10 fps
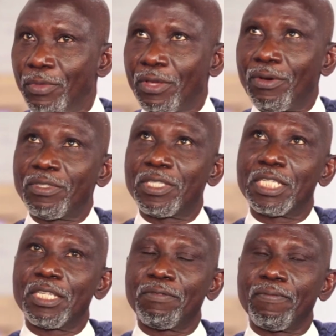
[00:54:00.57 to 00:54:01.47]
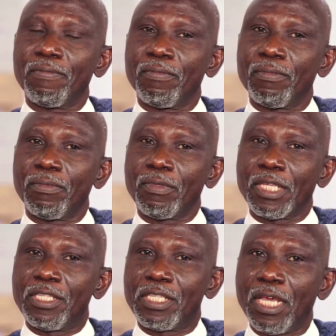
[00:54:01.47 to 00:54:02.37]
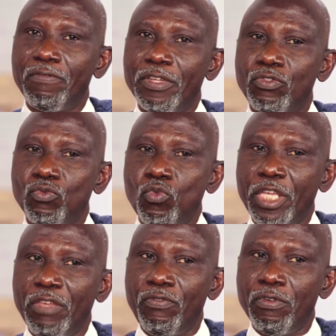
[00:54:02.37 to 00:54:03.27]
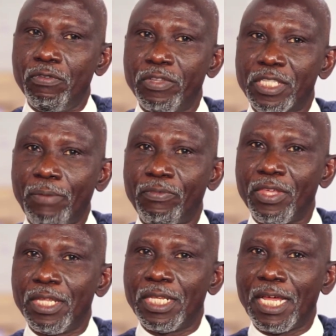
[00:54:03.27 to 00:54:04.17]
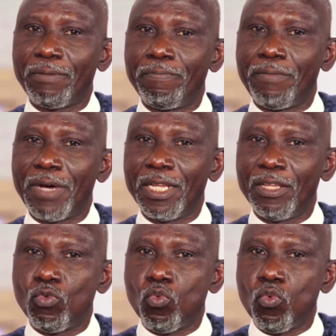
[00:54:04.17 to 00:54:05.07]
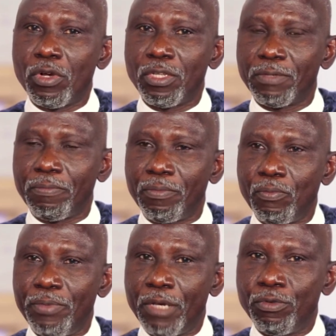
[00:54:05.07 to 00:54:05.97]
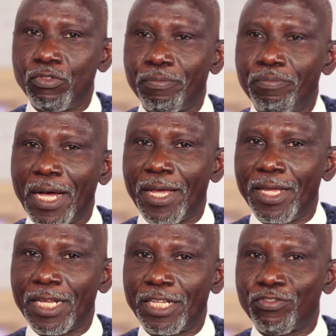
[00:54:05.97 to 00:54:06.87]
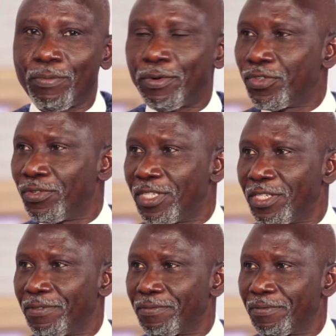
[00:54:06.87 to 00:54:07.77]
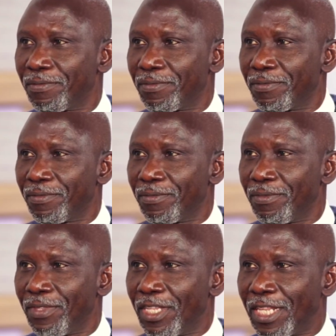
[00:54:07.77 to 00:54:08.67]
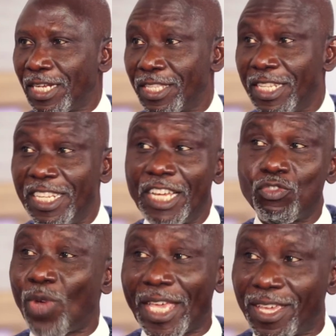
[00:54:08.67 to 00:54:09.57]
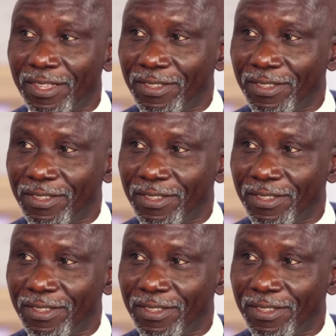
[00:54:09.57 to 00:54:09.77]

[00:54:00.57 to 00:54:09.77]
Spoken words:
Because service will give you something that money won't be able to buy, and that is opportunity. That is a network.